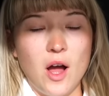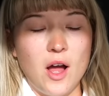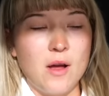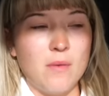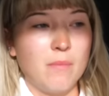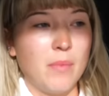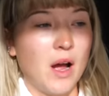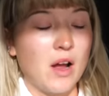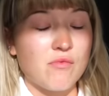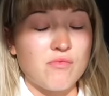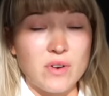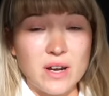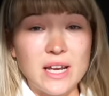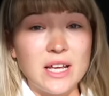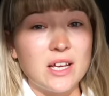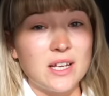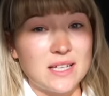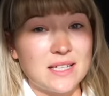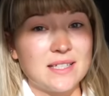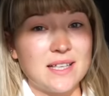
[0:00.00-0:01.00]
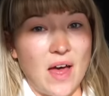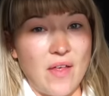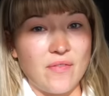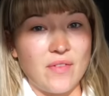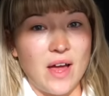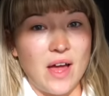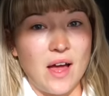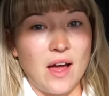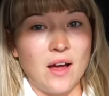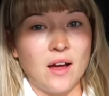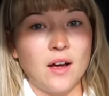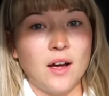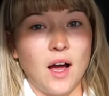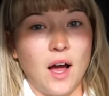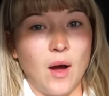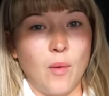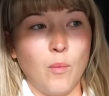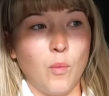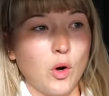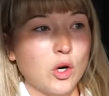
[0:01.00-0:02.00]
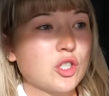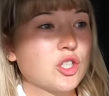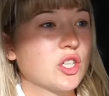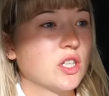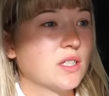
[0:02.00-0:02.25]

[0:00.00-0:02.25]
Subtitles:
but I really could have sat there and watched